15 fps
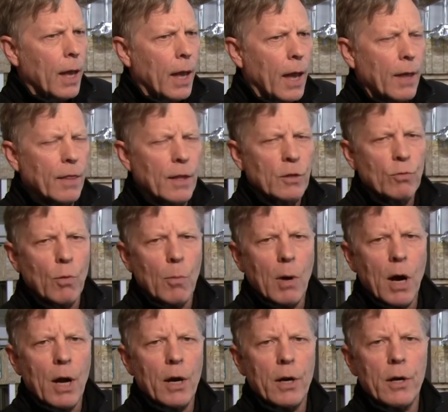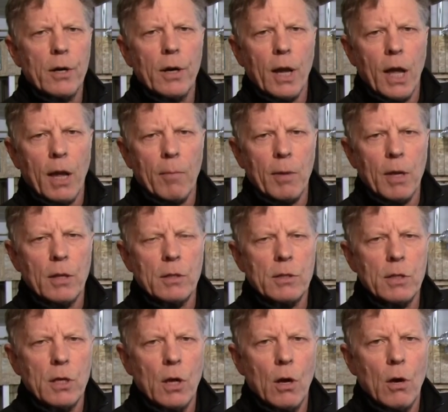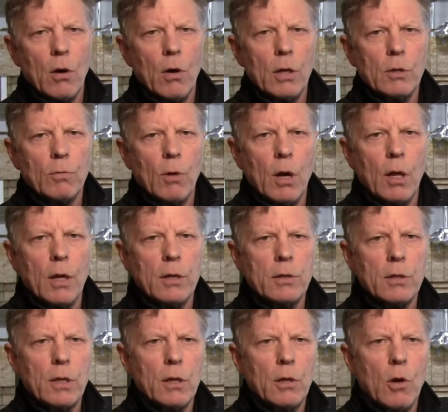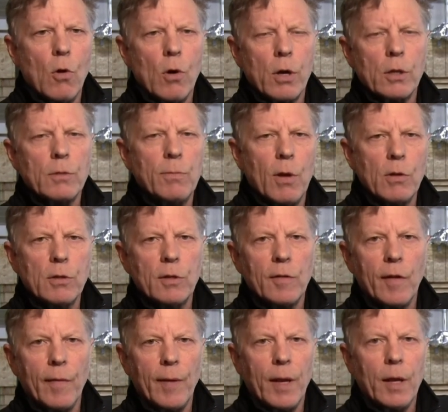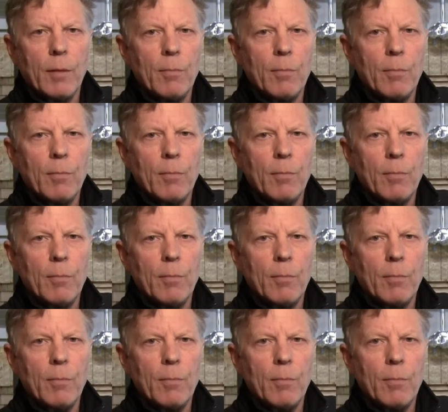And this will monitor ambient CO as well as the lower explosive limit.